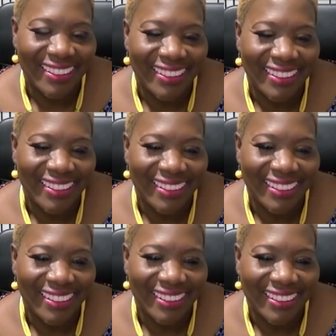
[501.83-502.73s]

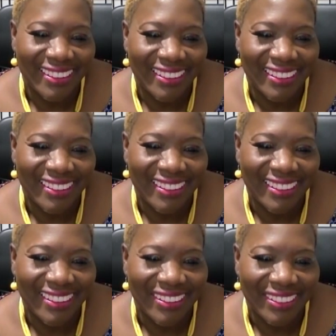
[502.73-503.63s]

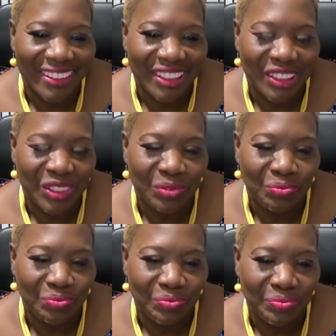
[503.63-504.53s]

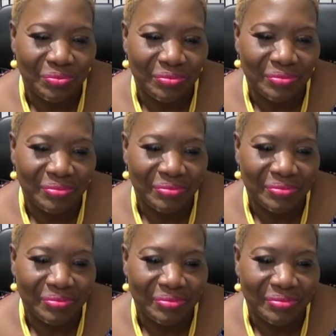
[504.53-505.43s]

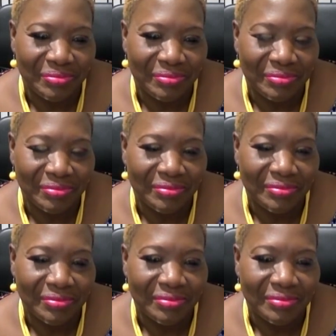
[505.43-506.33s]

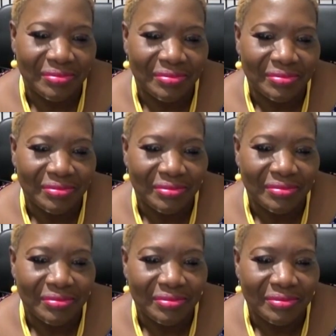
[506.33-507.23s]

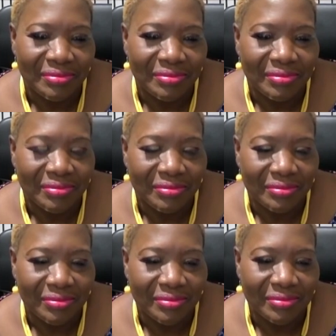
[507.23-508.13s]

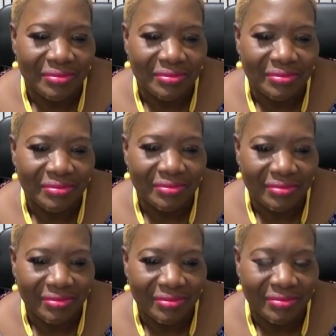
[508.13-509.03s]

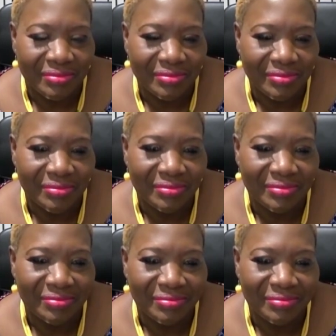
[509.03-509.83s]
(silent)